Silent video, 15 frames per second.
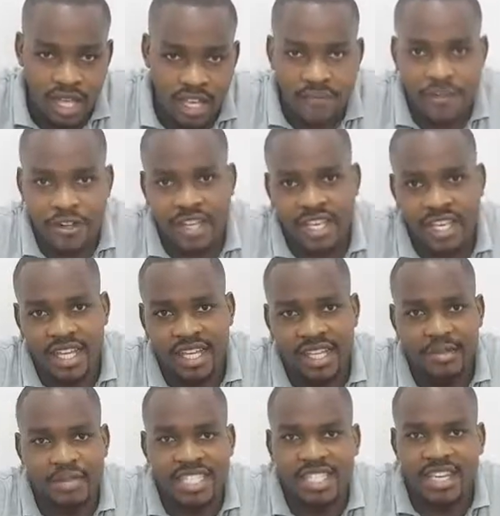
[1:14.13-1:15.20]
everything.
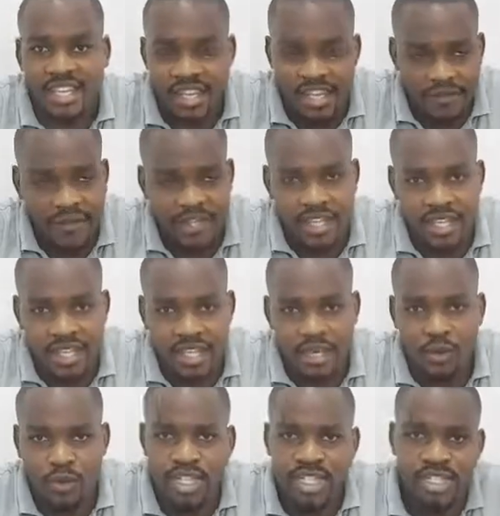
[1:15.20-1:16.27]
Let me say everything.
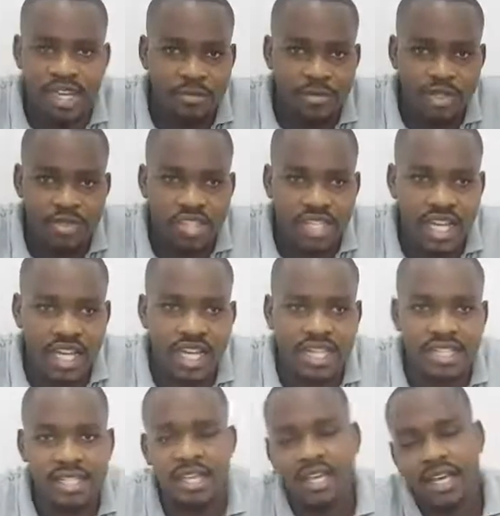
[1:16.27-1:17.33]
When it comes to
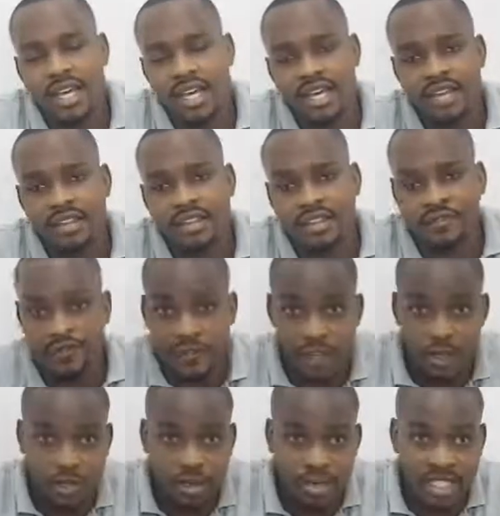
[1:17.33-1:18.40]
sight, the
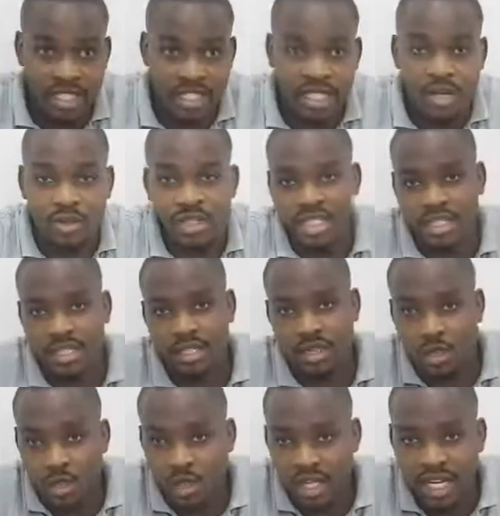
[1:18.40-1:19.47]
environment, how does it
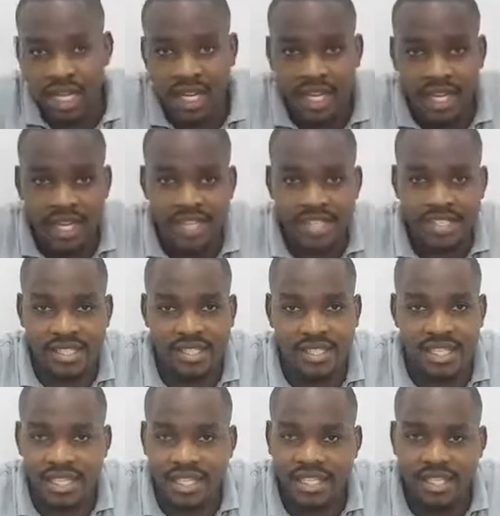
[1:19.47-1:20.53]
look like? Is it
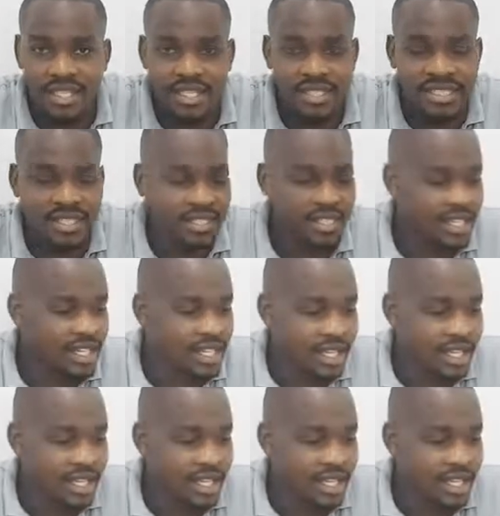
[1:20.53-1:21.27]
clean? Is it